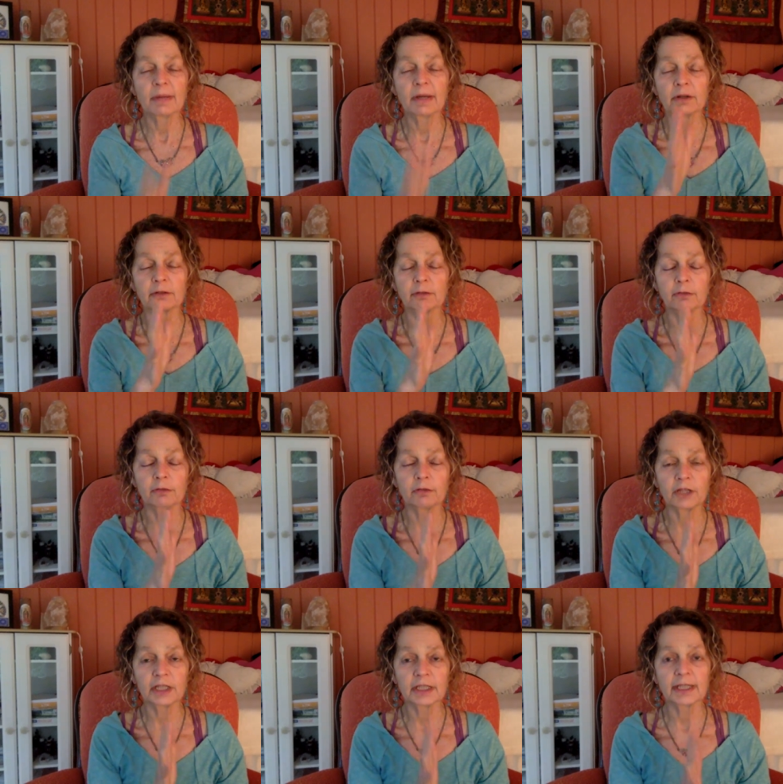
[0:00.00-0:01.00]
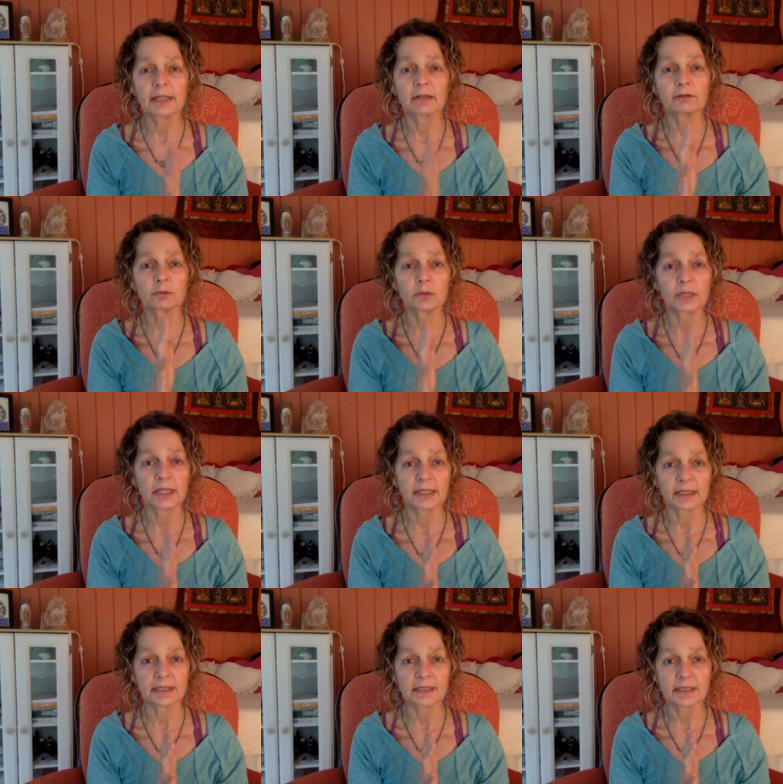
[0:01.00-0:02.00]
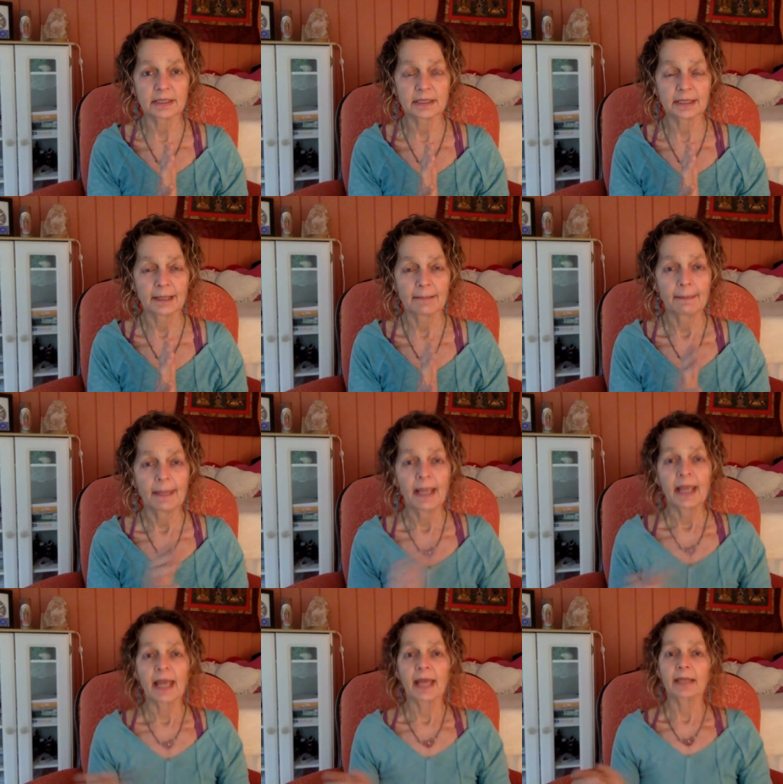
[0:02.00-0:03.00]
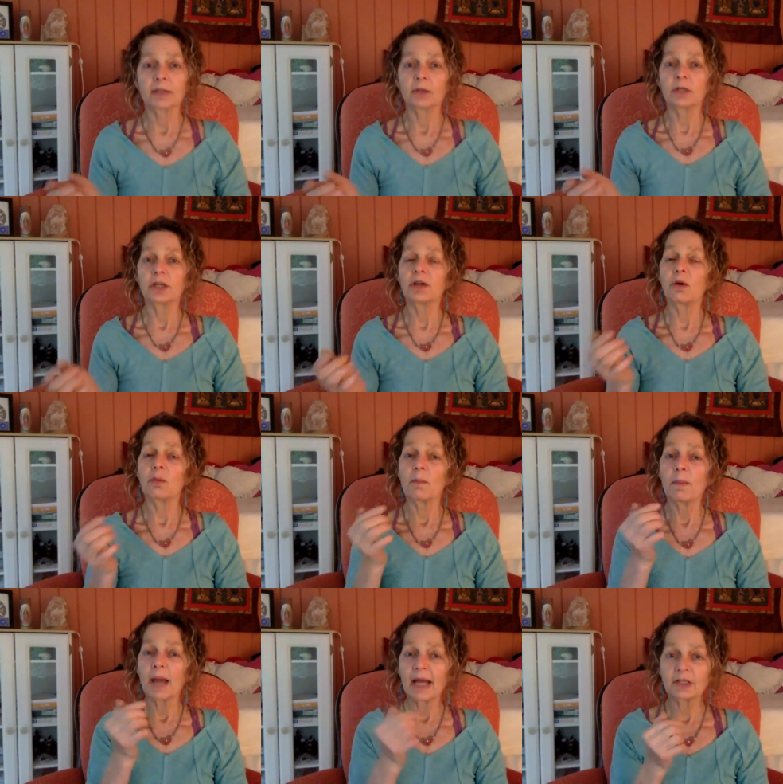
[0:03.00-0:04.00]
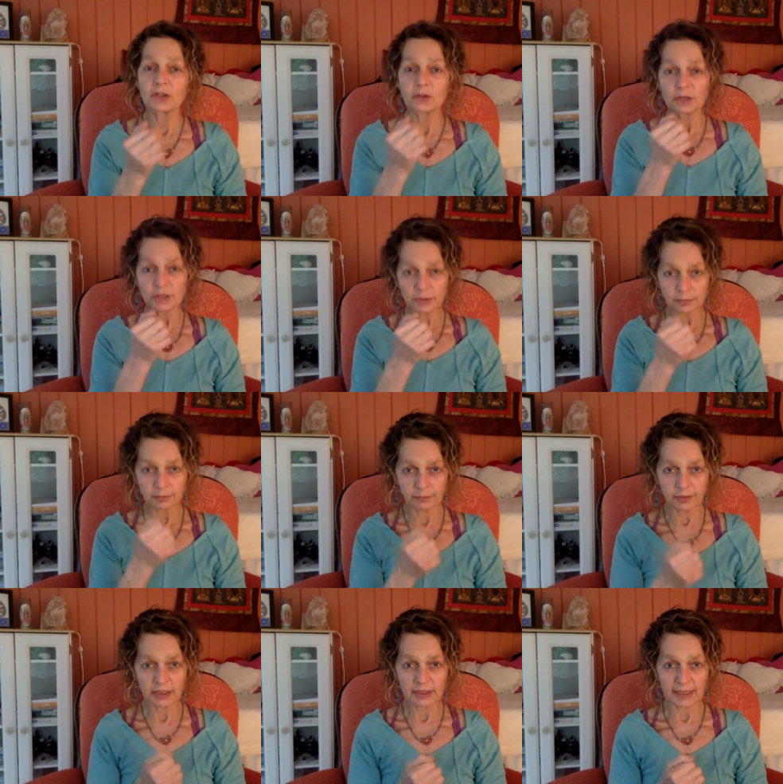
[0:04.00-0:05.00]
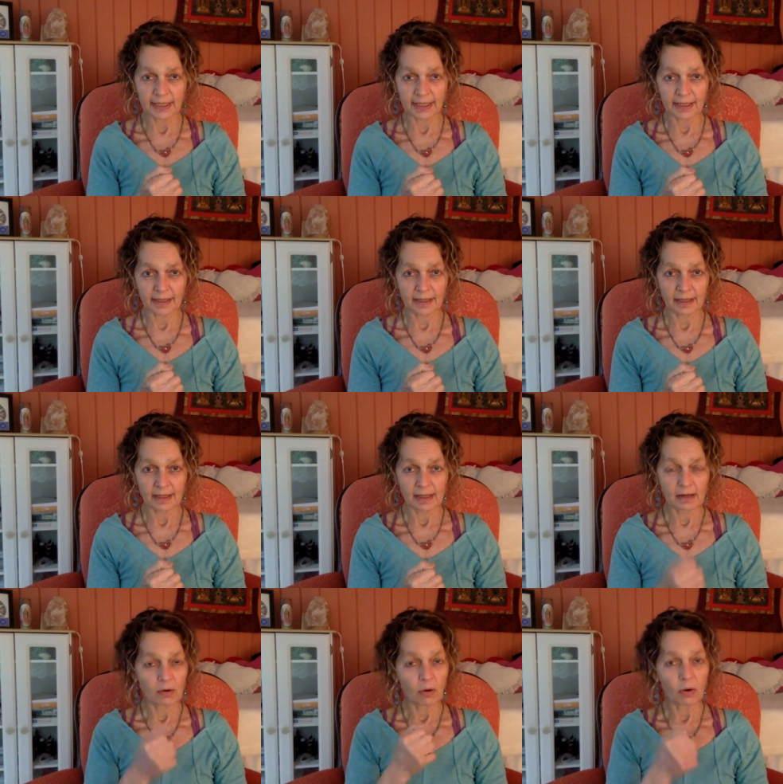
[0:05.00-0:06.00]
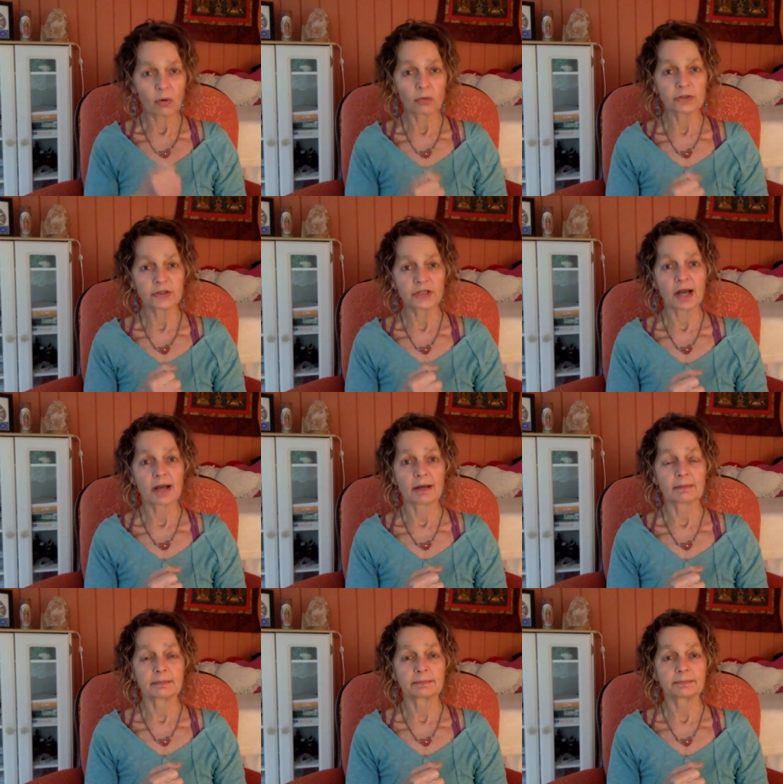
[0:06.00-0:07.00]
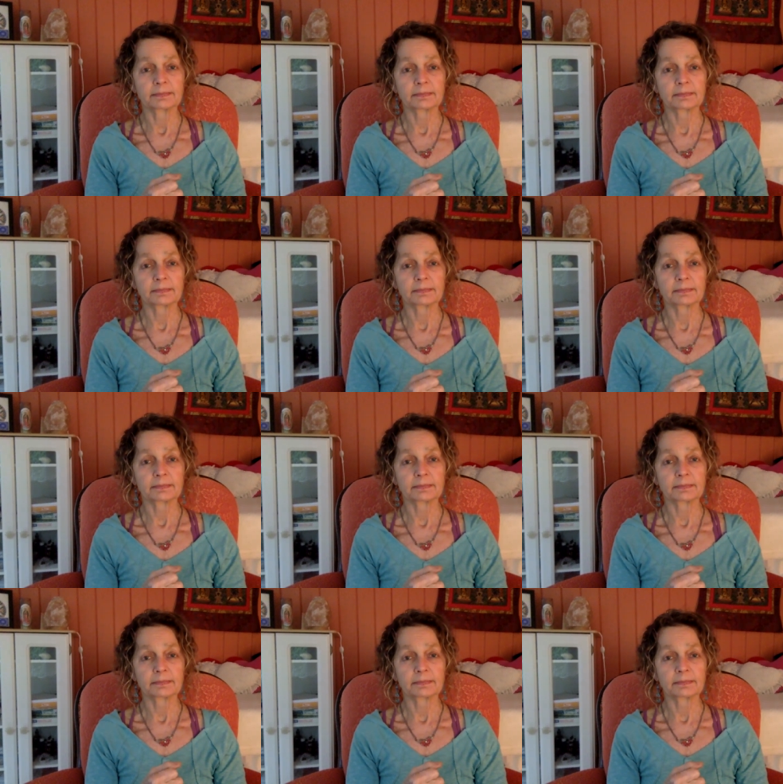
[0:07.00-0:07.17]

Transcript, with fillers: about a feeling of willingness. And you can go back to this feeling all the time.